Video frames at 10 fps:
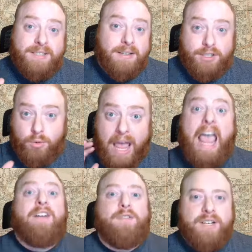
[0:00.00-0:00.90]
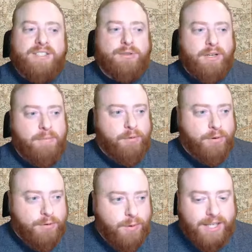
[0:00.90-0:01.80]
I do every stream through
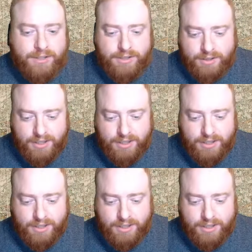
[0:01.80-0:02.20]
Twitch.